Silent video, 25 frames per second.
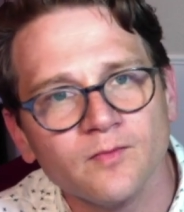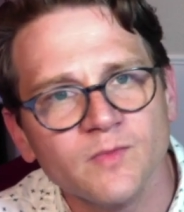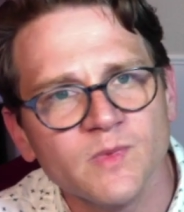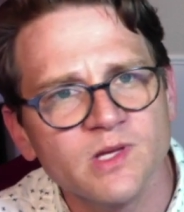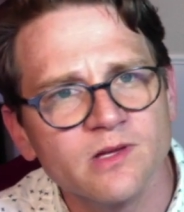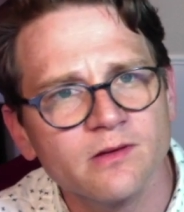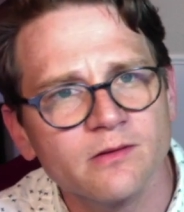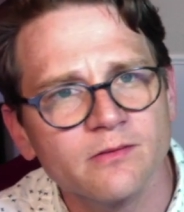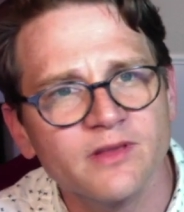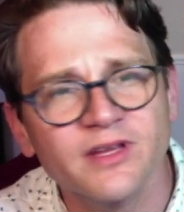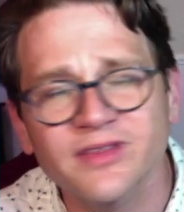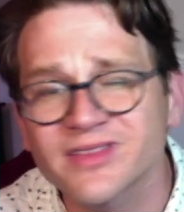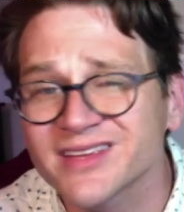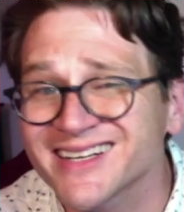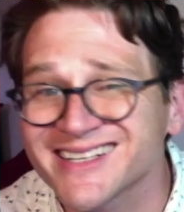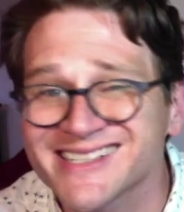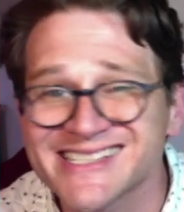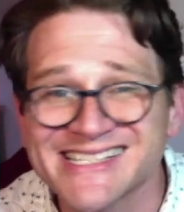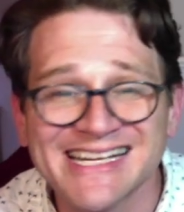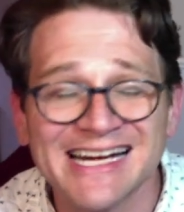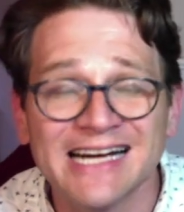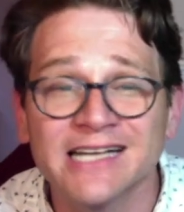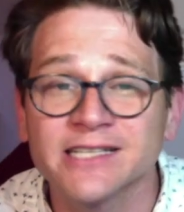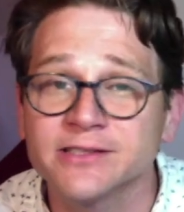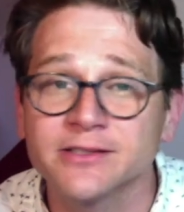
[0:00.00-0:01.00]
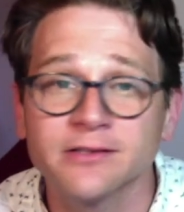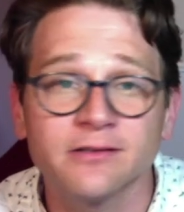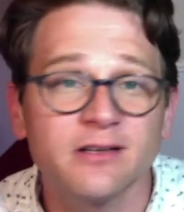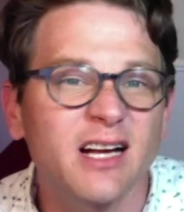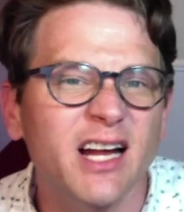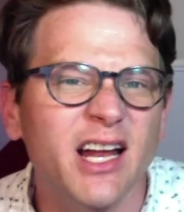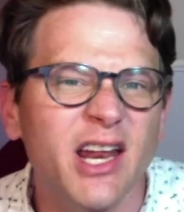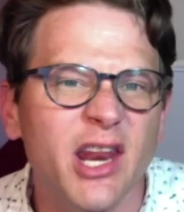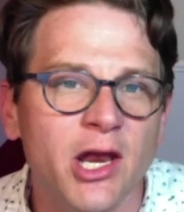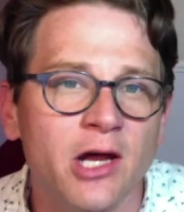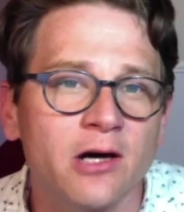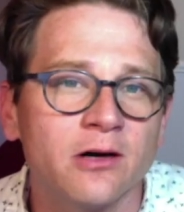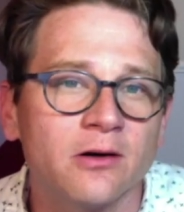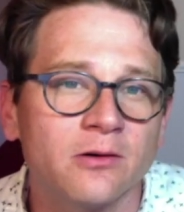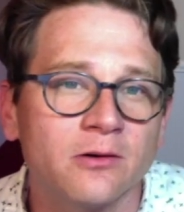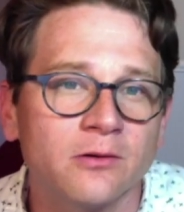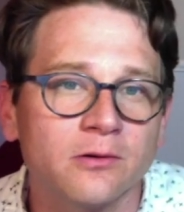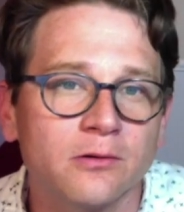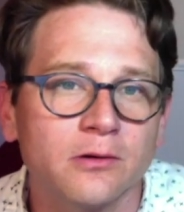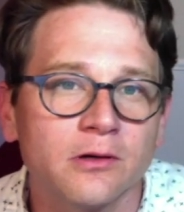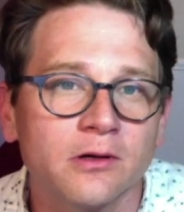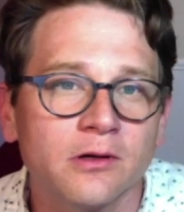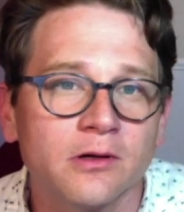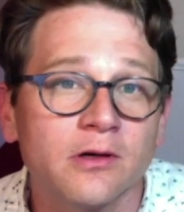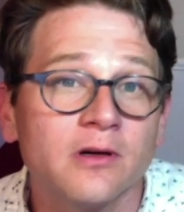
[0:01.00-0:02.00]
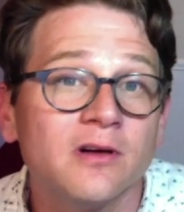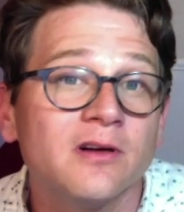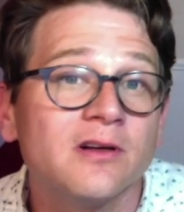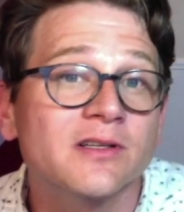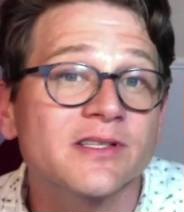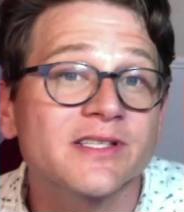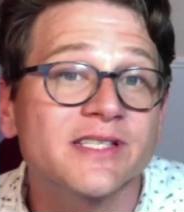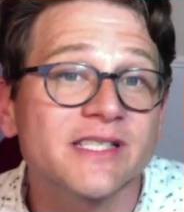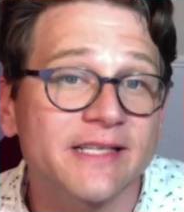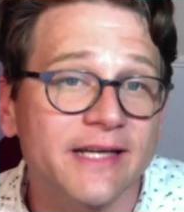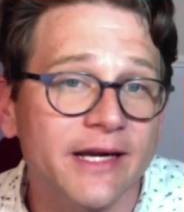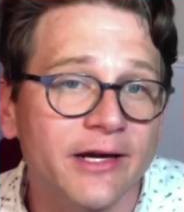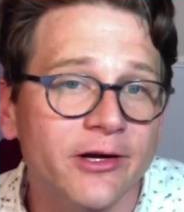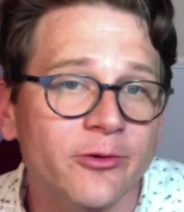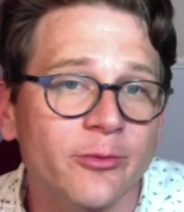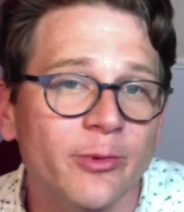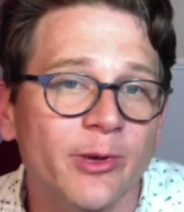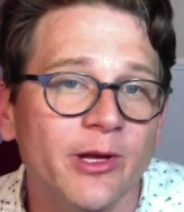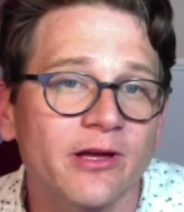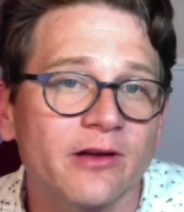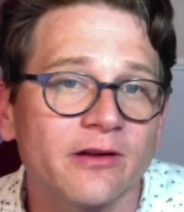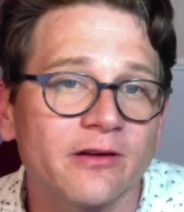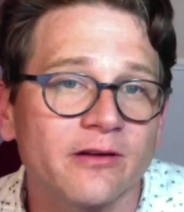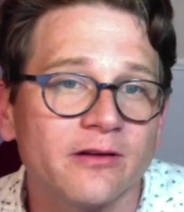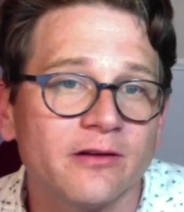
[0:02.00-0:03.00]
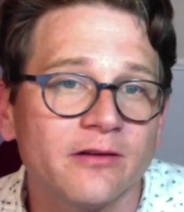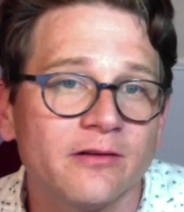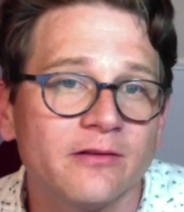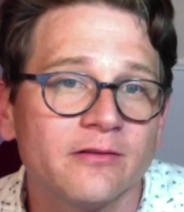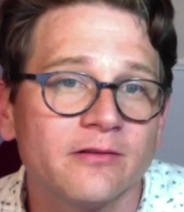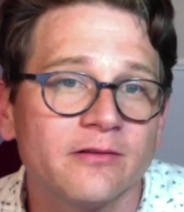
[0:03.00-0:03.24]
The things I do not know scare me.